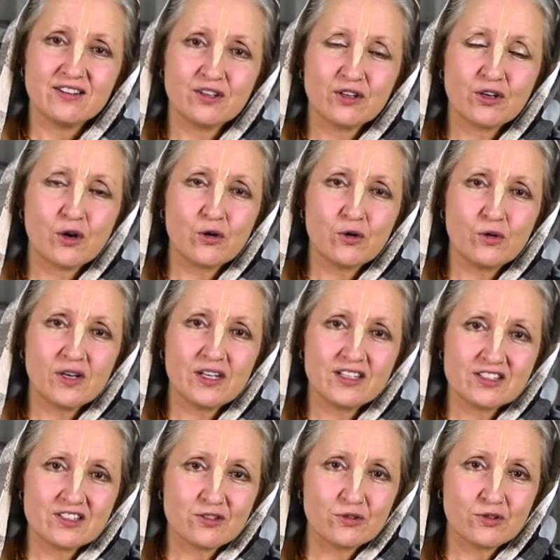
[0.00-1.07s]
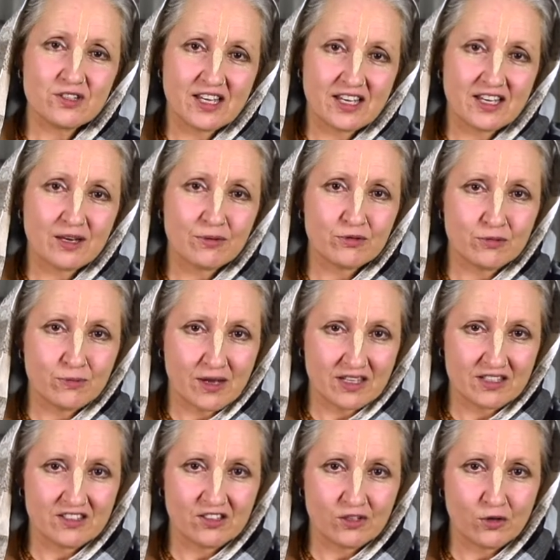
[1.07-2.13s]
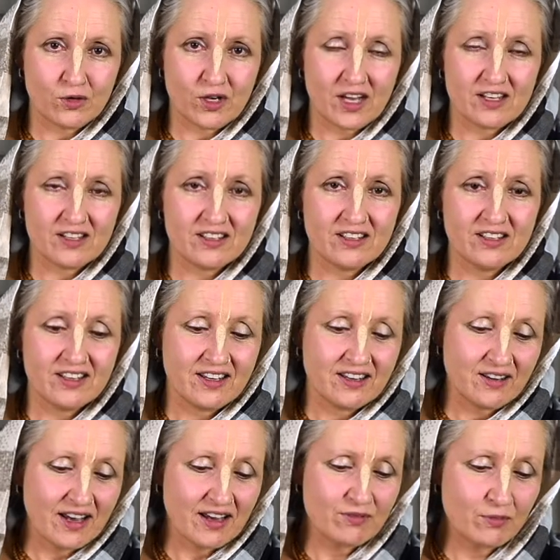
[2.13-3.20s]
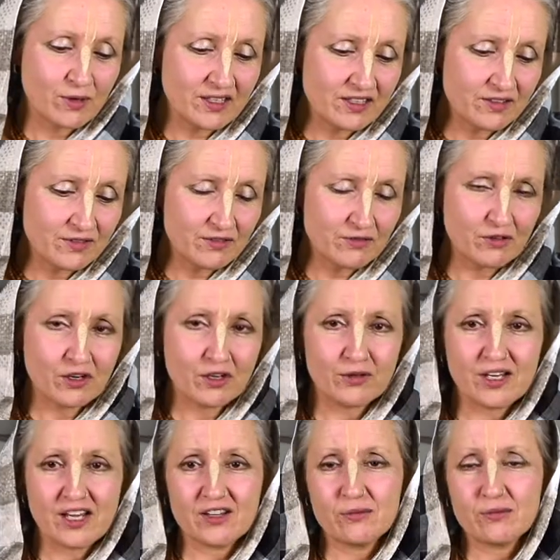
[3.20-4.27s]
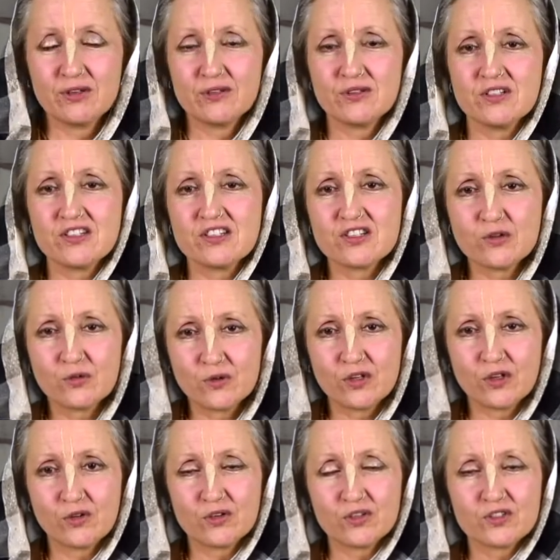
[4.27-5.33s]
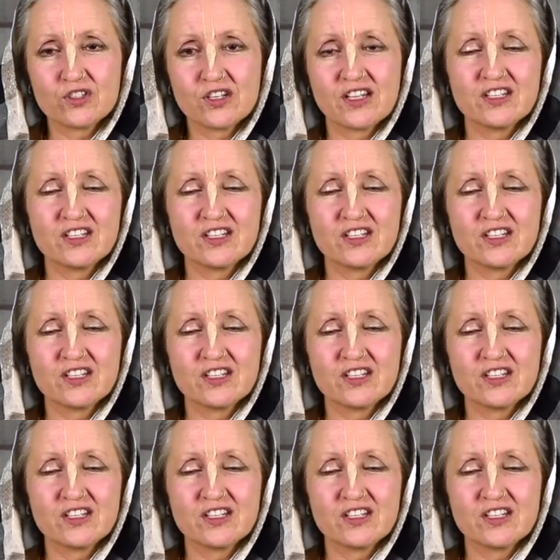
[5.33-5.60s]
The goal is to take up to bhakti yoga, whether we follow the other processes or not.